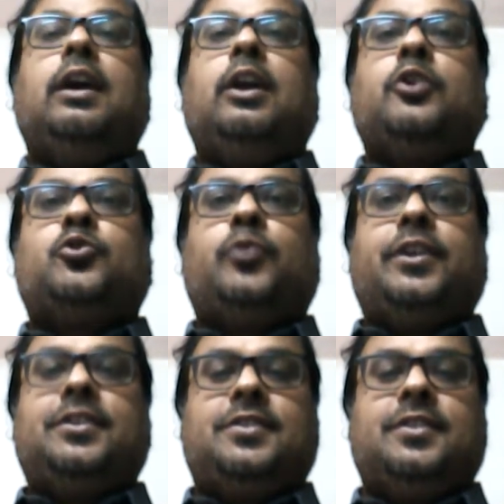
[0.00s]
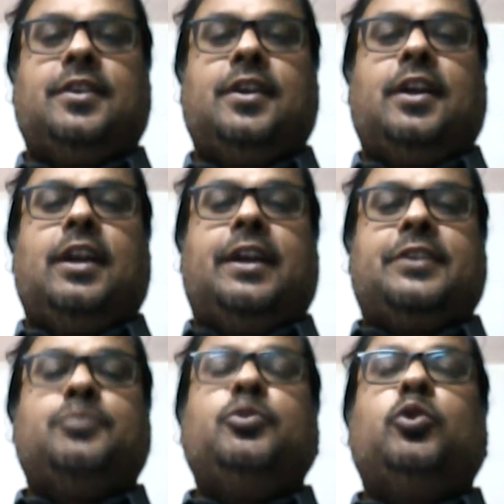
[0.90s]
Hello students, let us
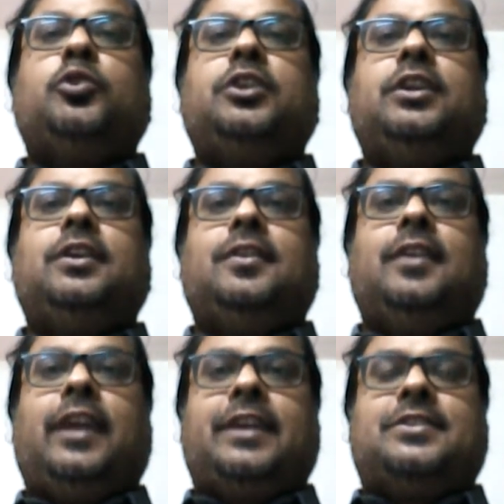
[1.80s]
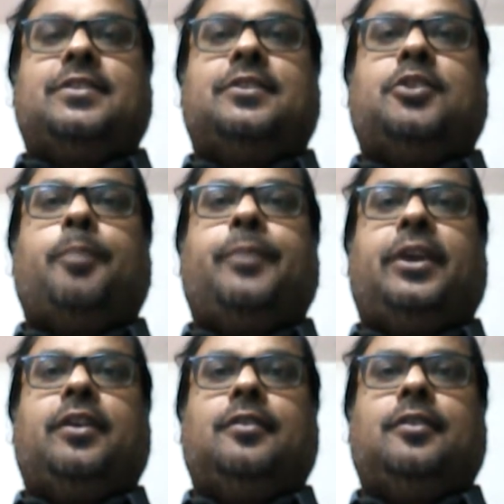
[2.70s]
move to the next topic
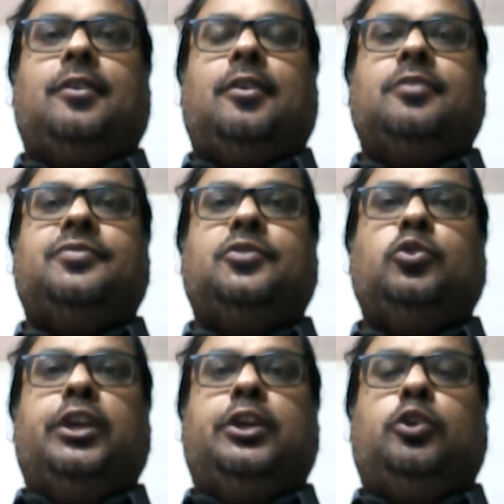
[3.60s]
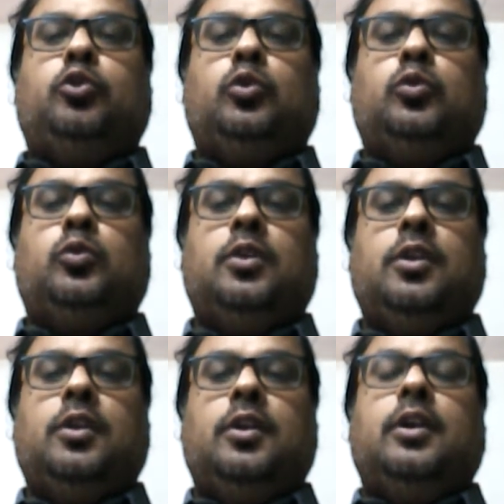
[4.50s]
of Unit 2.
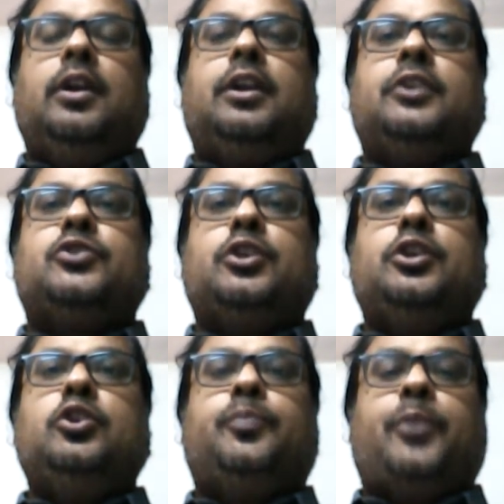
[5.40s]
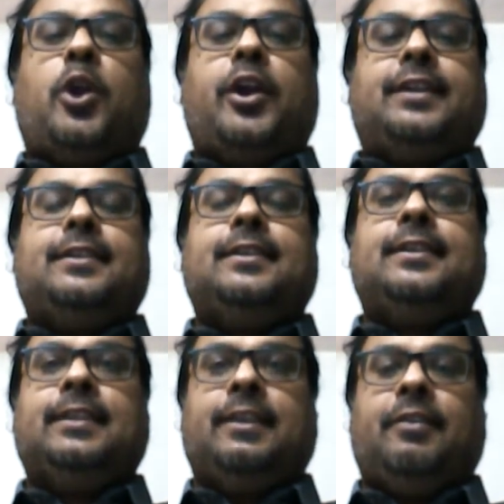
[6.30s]
It is new product
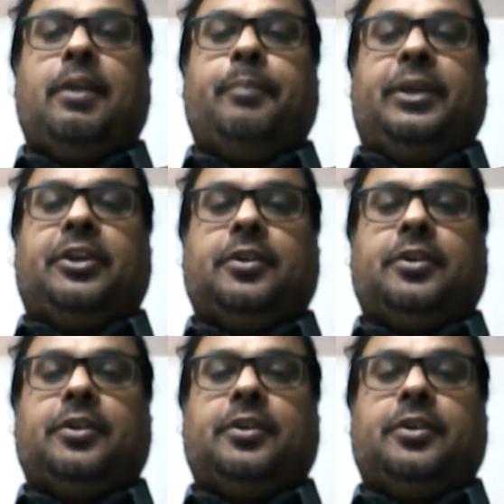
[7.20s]
development.